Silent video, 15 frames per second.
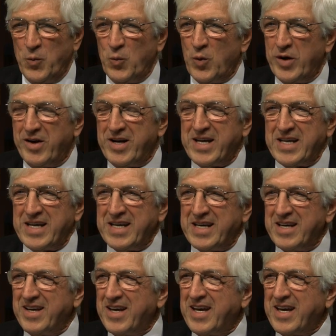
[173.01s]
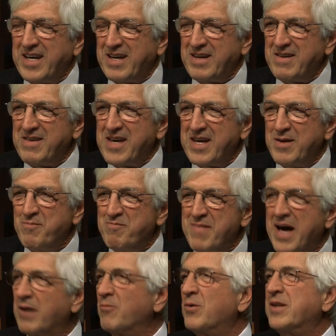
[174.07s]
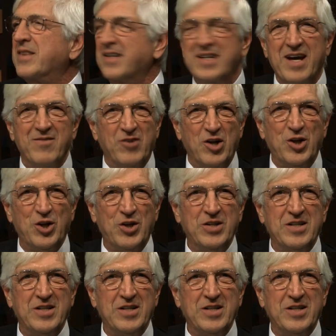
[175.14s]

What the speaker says: where he met with the devil,